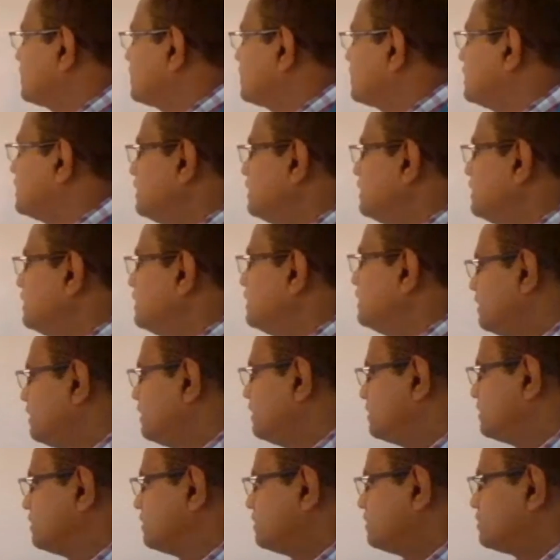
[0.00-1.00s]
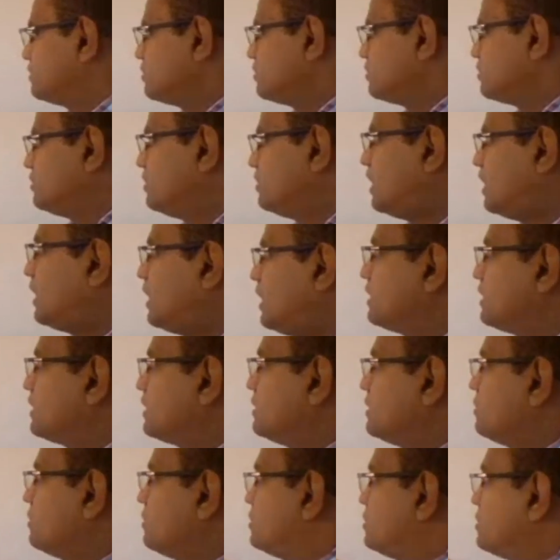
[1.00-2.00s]
Okay. So all
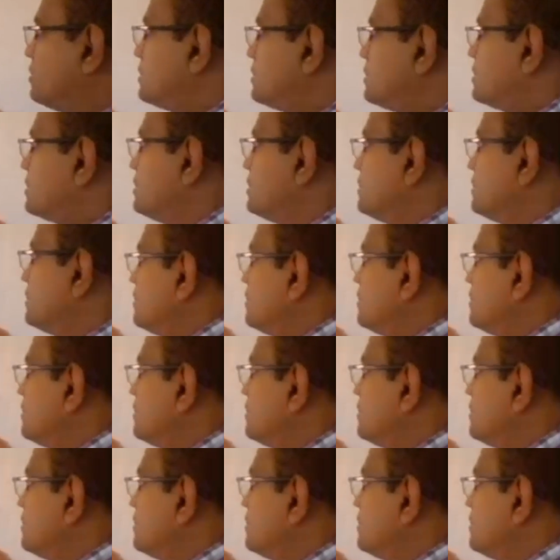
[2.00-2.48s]
the nodes